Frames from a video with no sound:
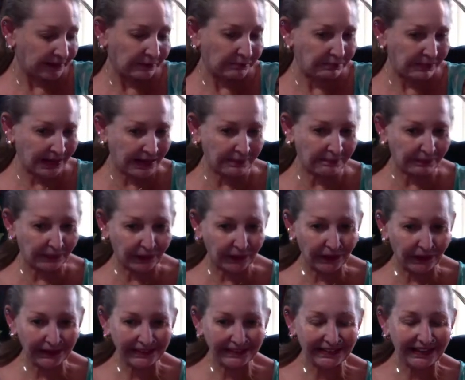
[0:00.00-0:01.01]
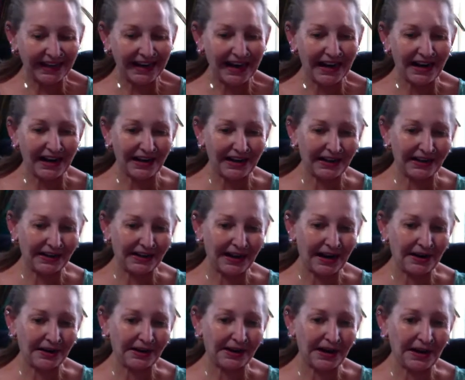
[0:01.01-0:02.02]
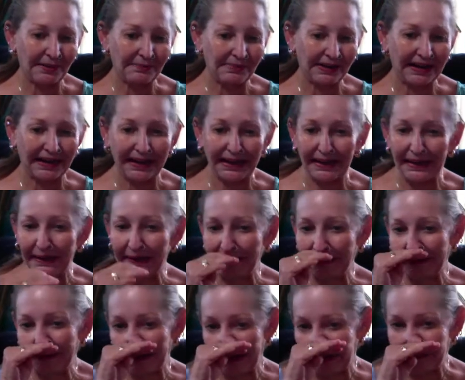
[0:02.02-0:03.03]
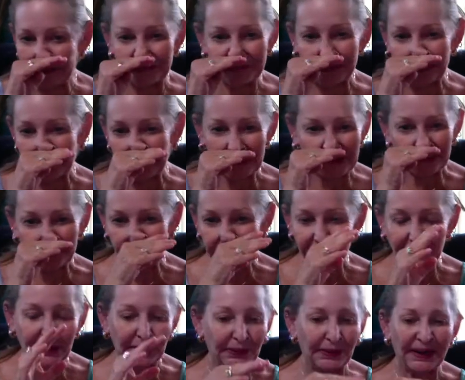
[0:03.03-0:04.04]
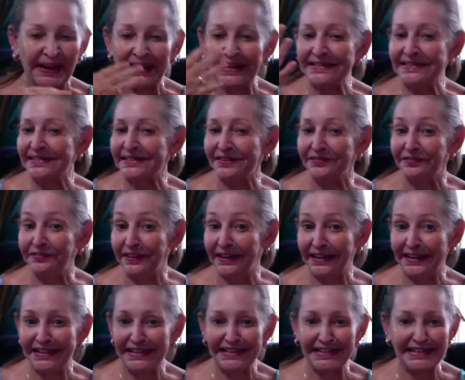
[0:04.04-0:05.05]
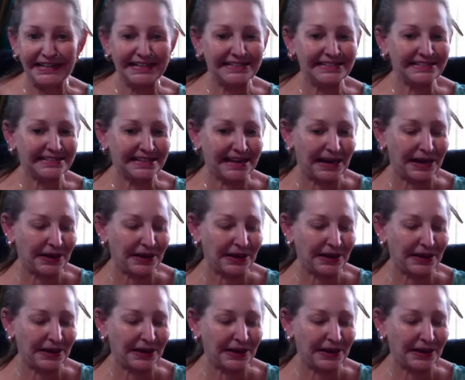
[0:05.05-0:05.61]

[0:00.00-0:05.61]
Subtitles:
people are coming in of various affinities.